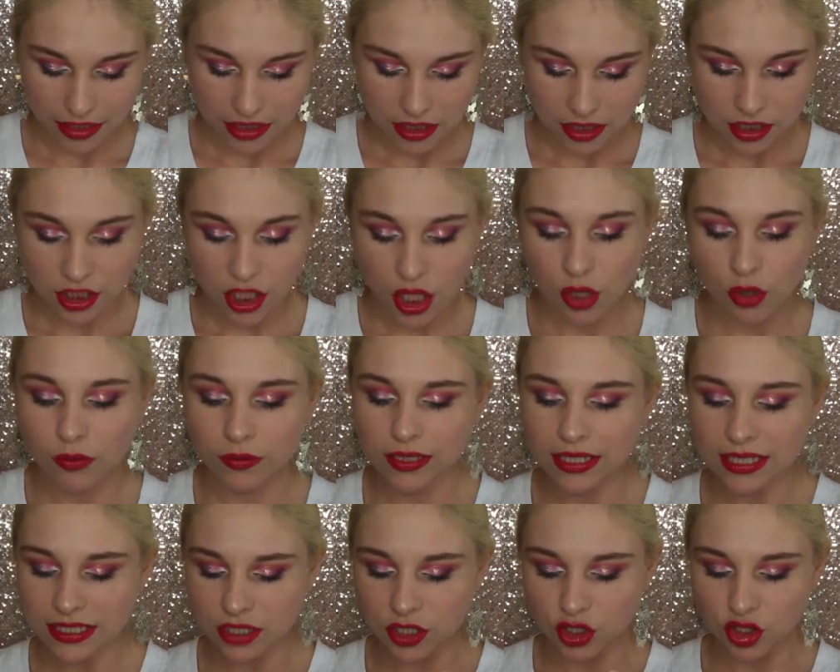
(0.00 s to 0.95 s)
So
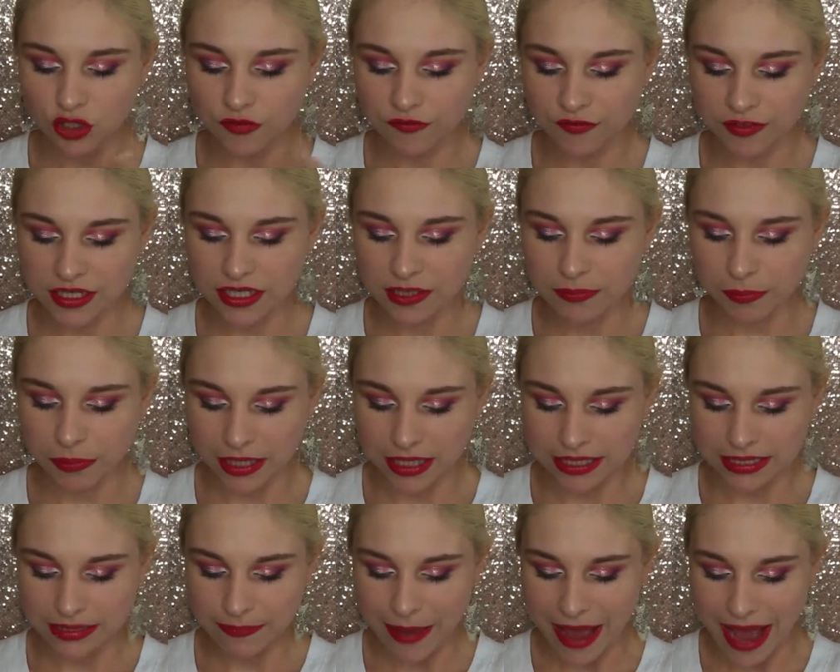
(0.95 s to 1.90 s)
this Juvia's
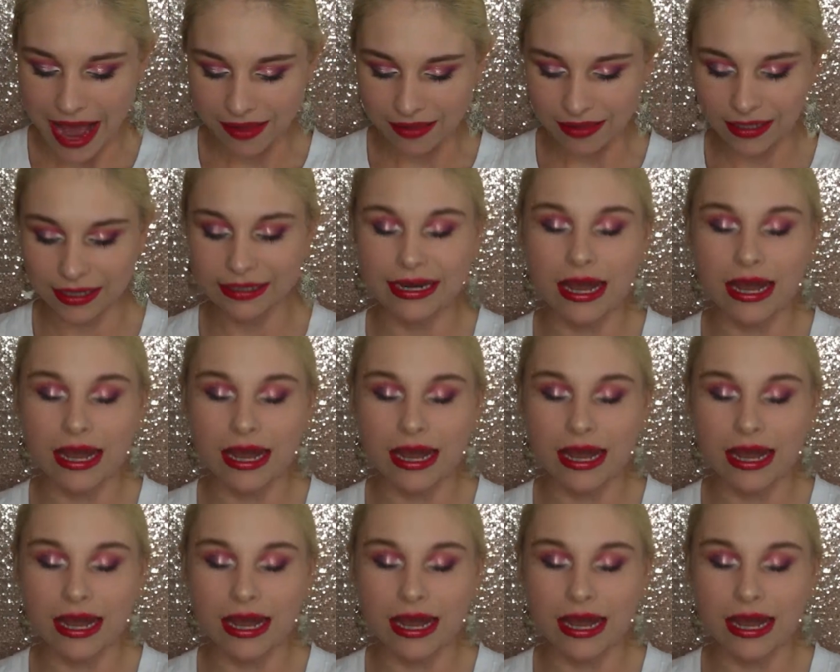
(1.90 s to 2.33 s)
Place palette.